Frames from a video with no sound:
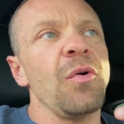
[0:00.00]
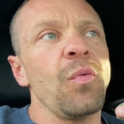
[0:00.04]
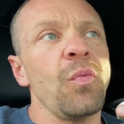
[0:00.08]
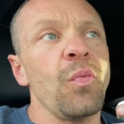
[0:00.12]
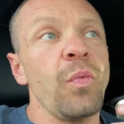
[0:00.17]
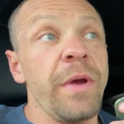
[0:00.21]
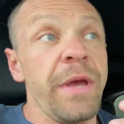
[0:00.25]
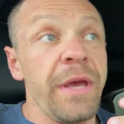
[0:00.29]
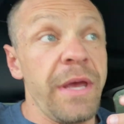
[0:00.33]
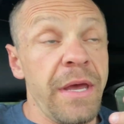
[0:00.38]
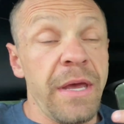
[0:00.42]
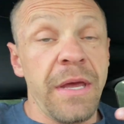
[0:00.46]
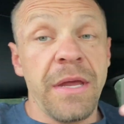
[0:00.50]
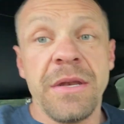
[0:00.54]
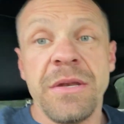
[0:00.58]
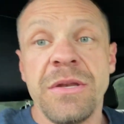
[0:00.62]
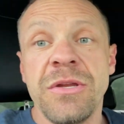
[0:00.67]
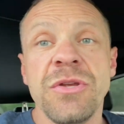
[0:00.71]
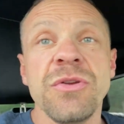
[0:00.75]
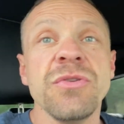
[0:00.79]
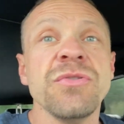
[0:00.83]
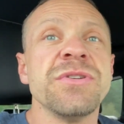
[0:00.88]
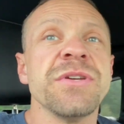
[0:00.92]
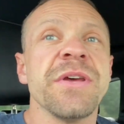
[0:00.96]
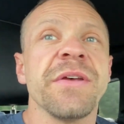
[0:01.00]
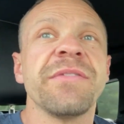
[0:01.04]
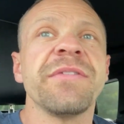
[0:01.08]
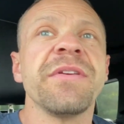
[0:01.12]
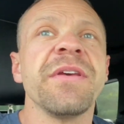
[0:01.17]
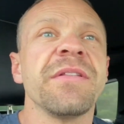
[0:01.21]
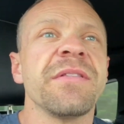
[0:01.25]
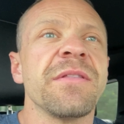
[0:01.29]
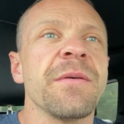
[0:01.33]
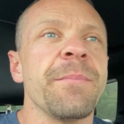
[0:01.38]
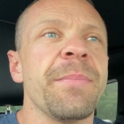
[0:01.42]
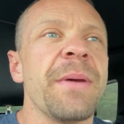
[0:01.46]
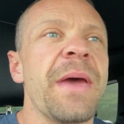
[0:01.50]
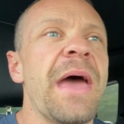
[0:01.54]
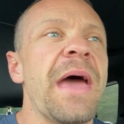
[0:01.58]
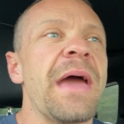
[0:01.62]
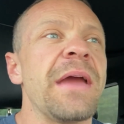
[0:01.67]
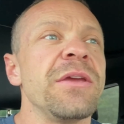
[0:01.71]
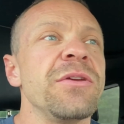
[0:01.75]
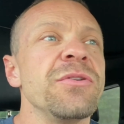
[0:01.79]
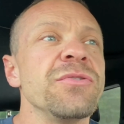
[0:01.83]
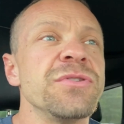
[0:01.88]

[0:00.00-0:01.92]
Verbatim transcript: when you just hit the bag,